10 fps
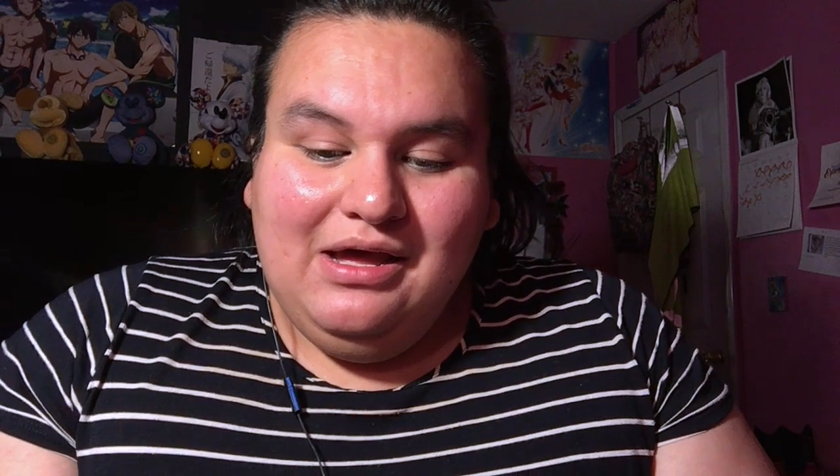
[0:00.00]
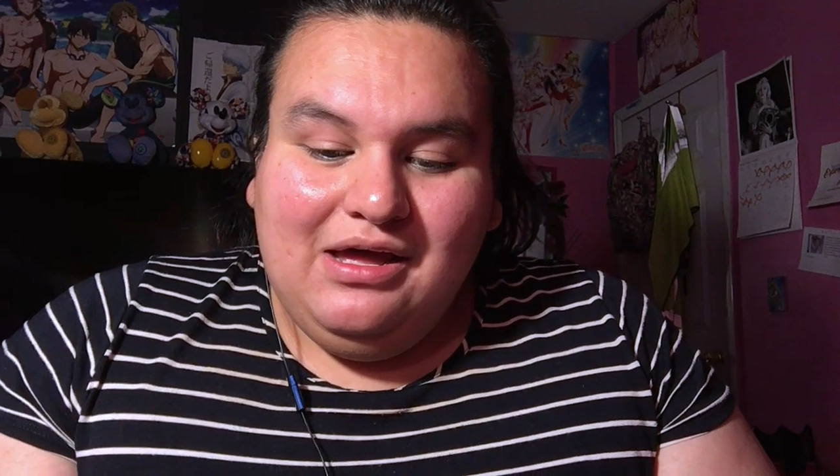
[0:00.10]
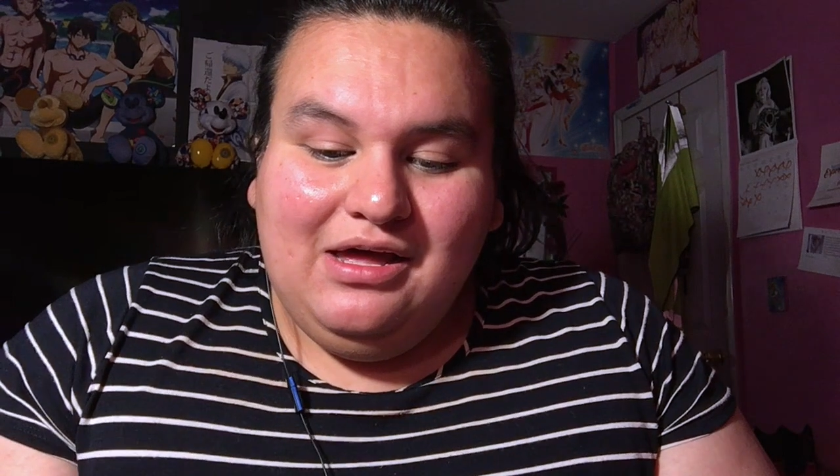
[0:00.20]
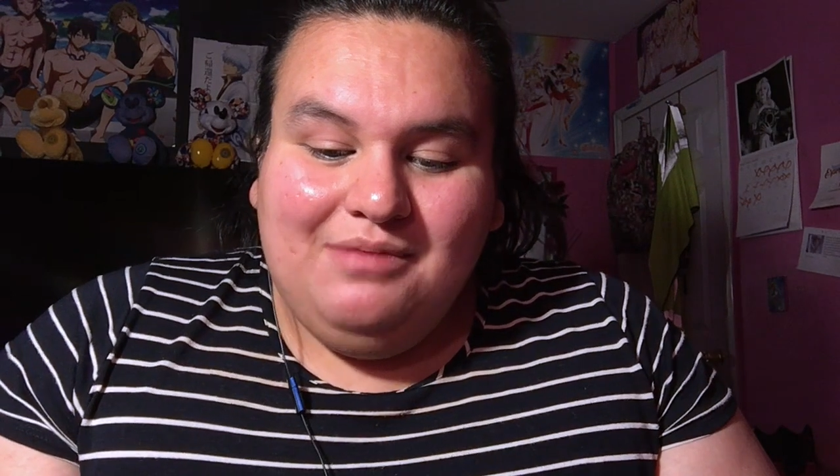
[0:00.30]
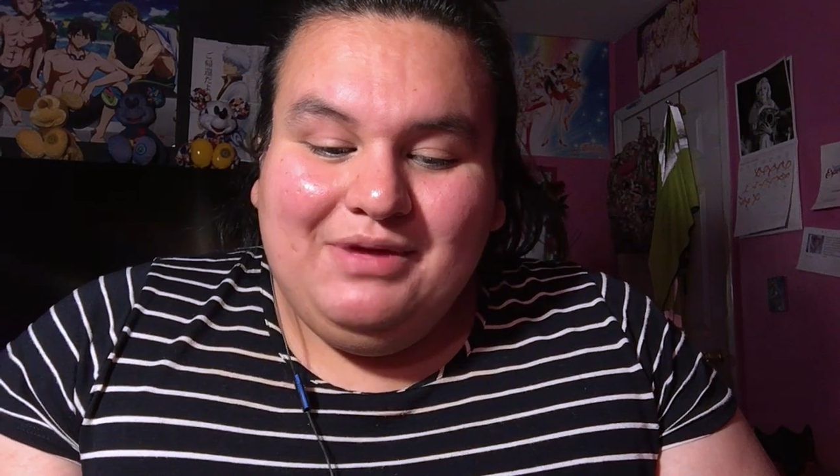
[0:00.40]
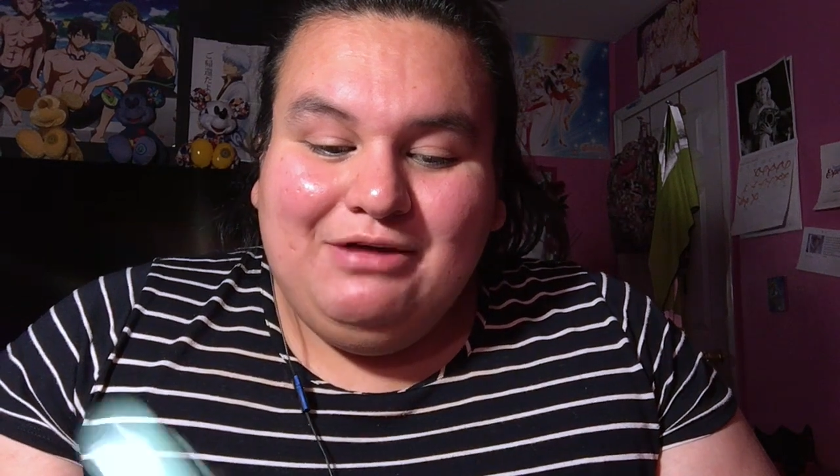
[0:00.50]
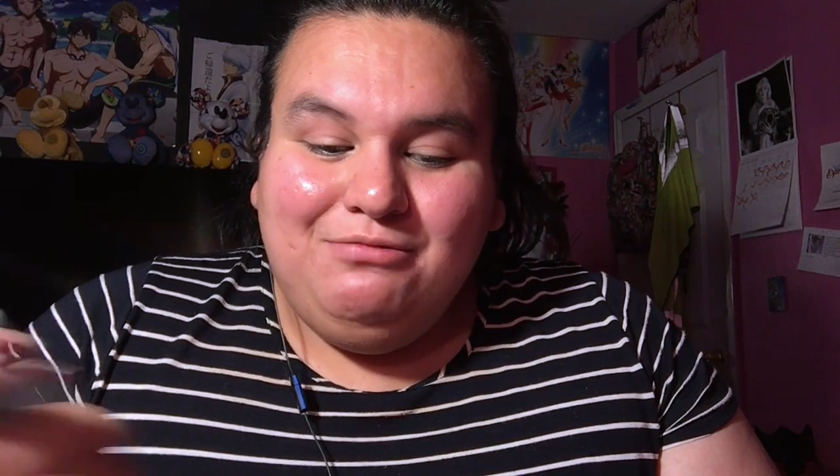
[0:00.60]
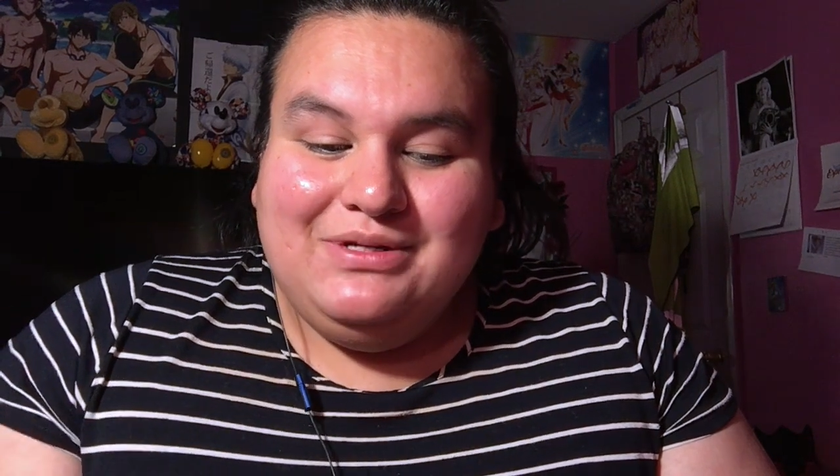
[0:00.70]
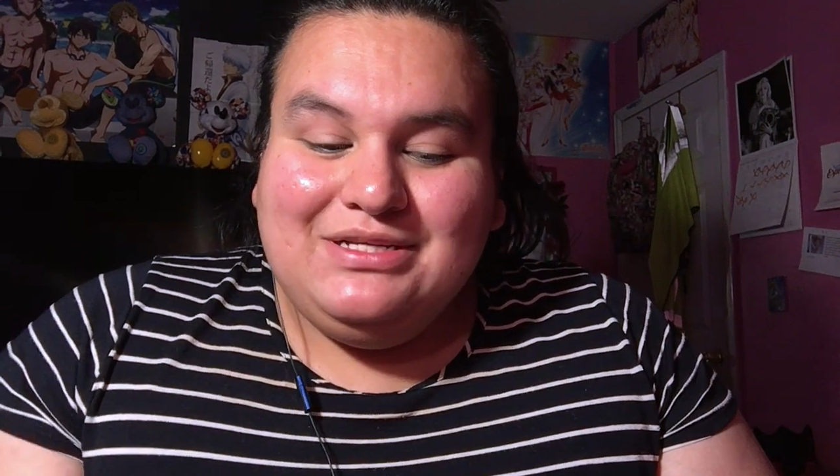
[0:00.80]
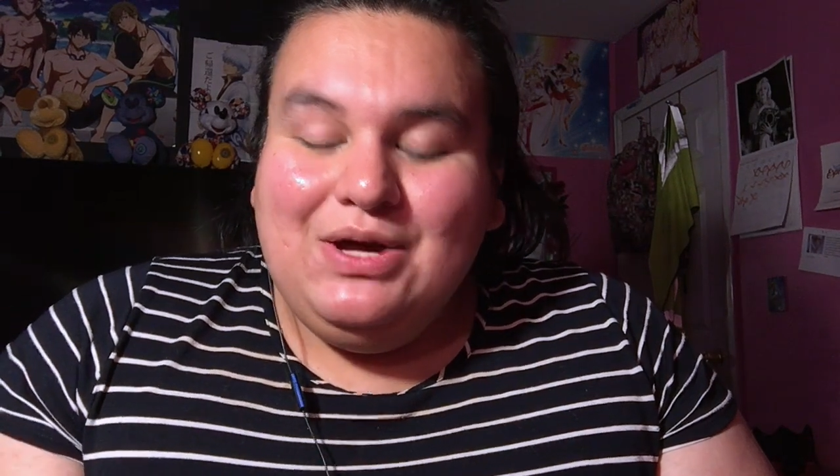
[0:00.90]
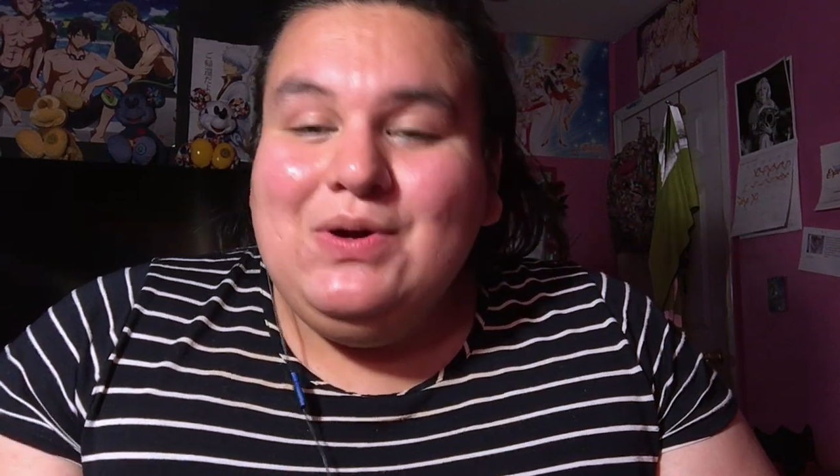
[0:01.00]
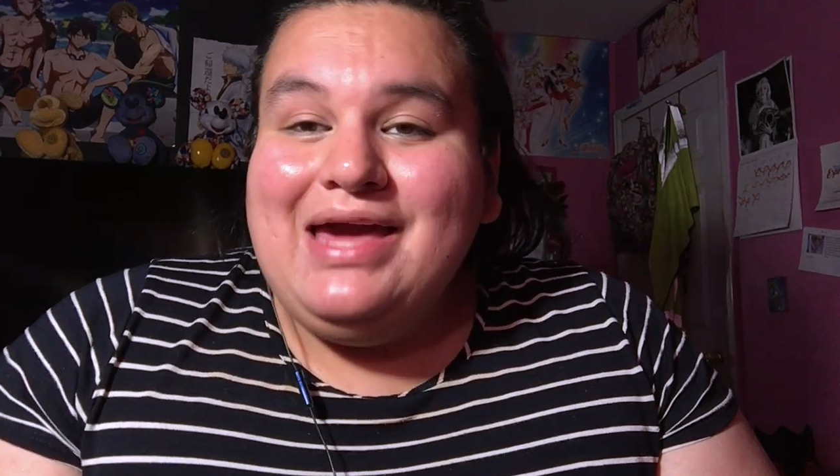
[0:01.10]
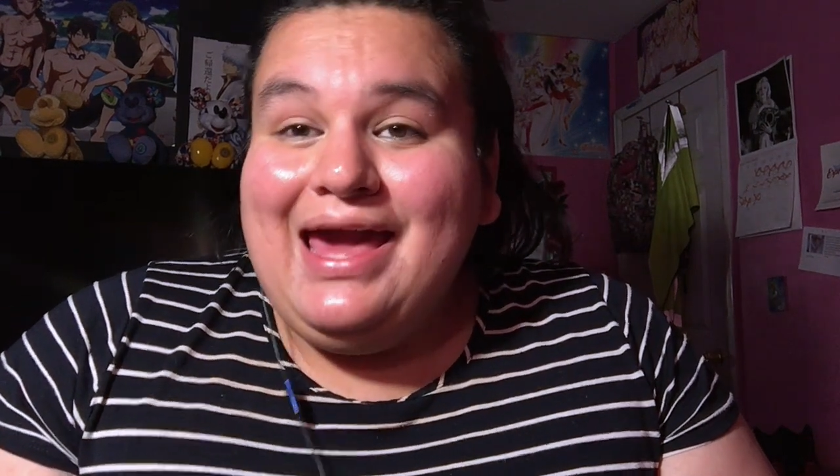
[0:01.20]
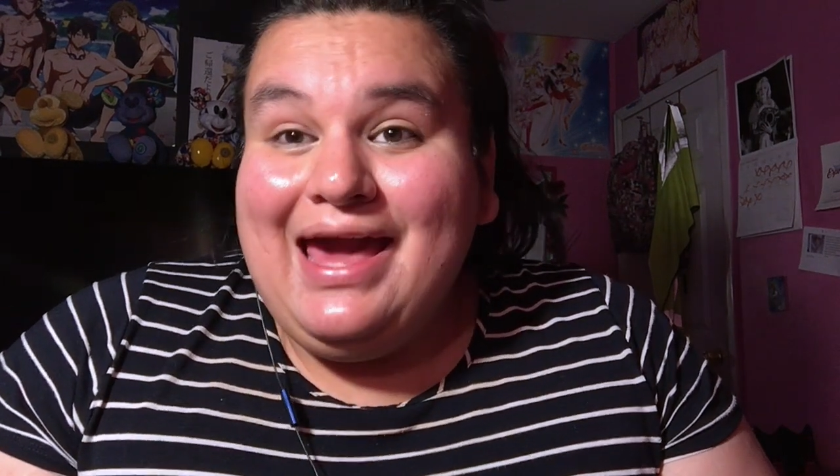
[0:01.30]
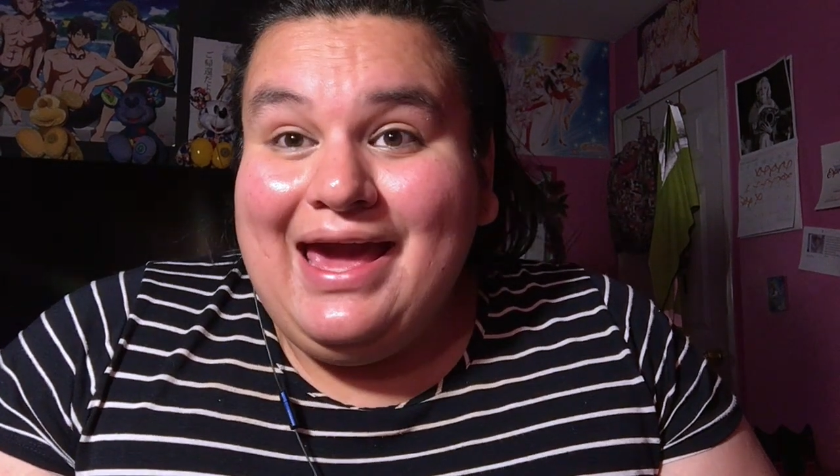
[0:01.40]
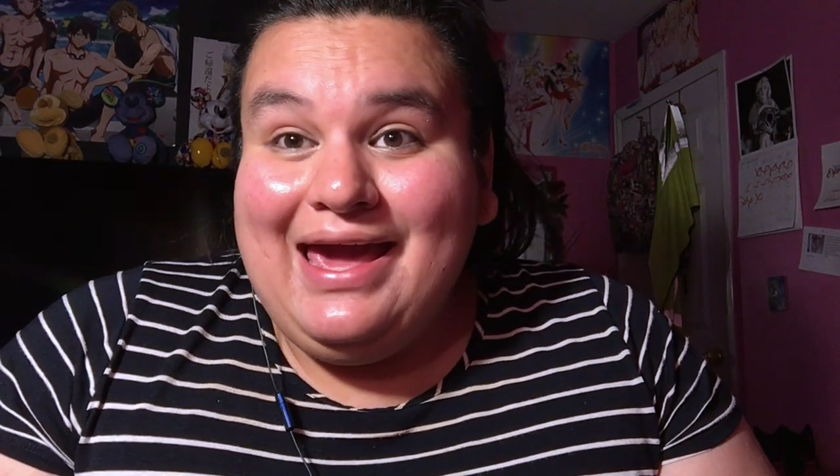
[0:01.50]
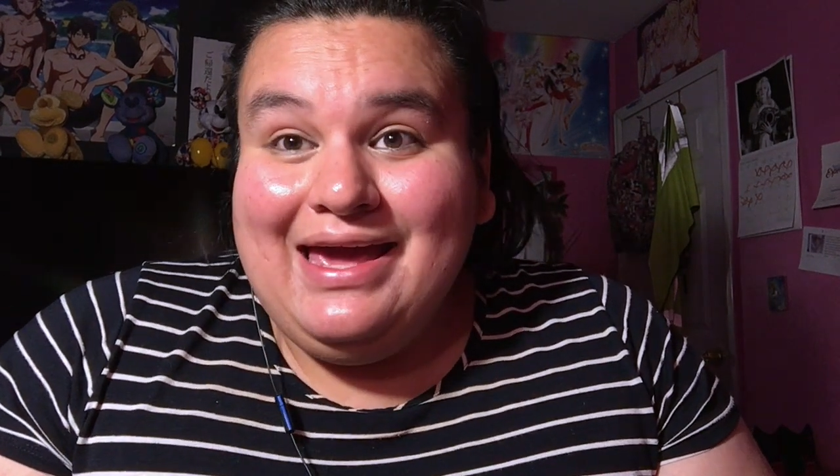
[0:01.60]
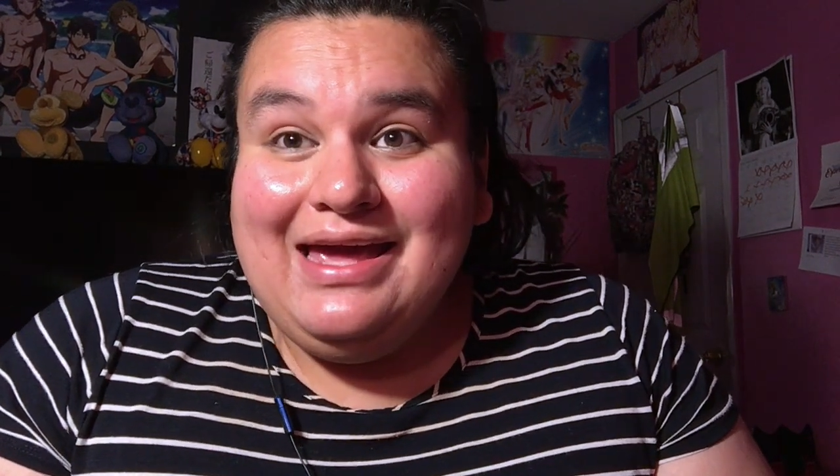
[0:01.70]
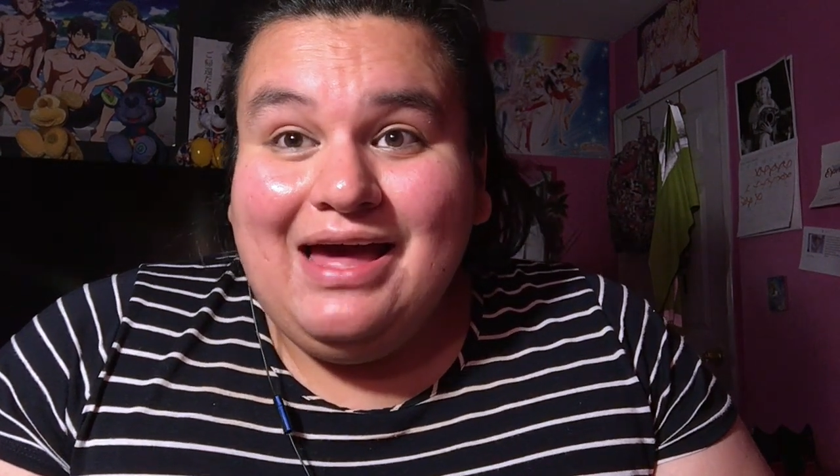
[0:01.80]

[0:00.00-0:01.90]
It was okay.